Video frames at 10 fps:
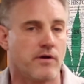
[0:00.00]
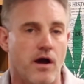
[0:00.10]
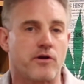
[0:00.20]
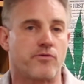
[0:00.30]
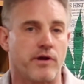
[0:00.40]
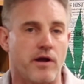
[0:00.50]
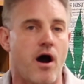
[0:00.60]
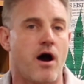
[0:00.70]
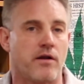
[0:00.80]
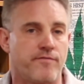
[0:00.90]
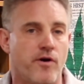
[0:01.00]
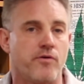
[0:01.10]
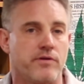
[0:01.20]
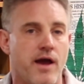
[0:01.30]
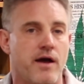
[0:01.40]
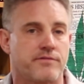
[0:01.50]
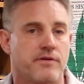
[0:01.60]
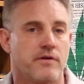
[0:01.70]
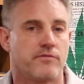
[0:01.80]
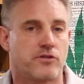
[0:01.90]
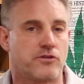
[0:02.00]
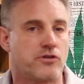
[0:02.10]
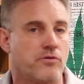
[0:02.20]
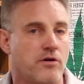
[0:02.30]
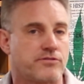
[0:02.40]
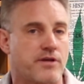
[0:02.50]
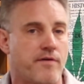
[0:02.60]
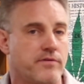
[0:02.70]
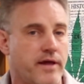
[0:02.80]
agree on a vote yes to 207.